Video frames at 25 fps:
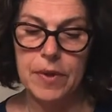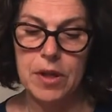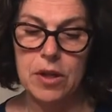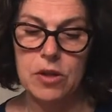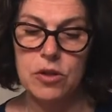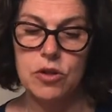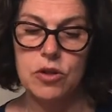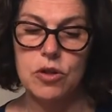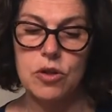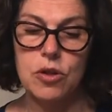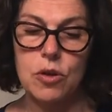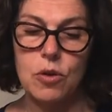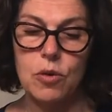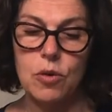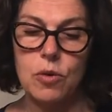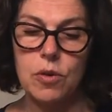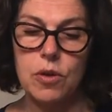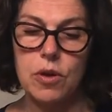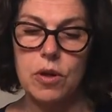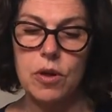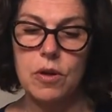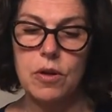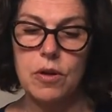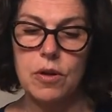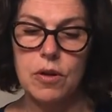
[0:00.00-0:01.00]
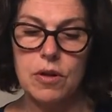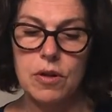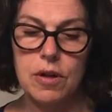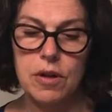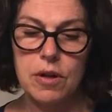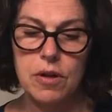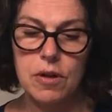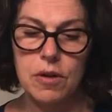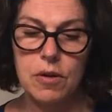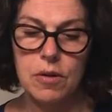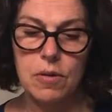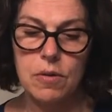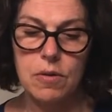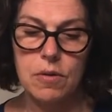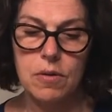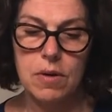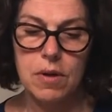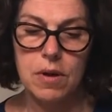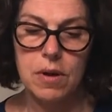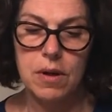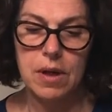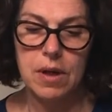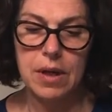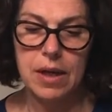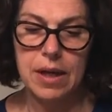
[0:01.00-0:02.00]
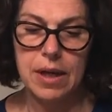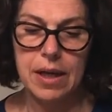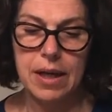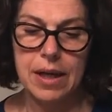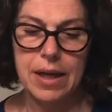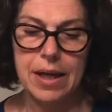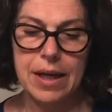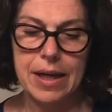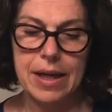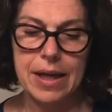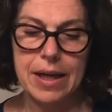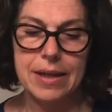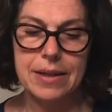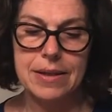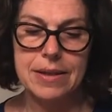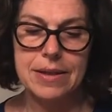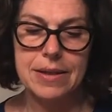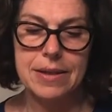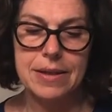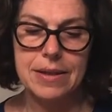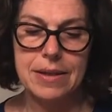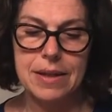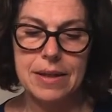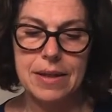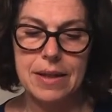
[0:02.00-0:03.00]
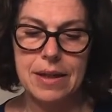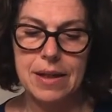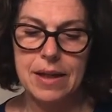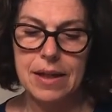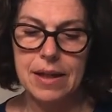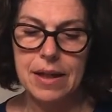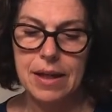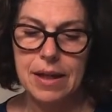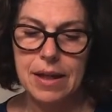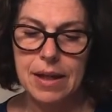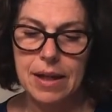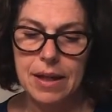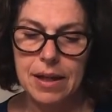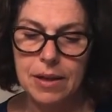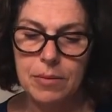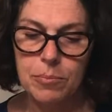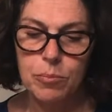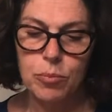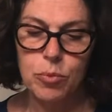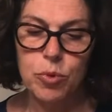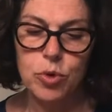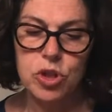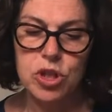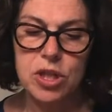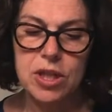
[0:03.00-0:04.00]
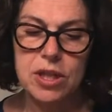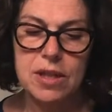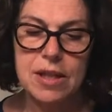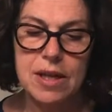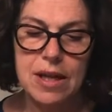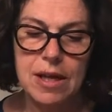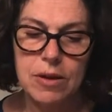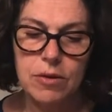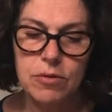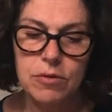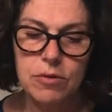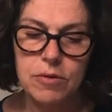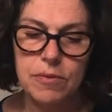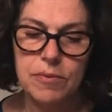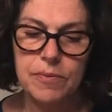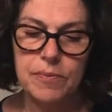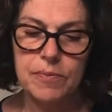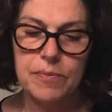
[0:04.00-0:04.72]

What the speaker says: So you're gonna go ahead and push it down.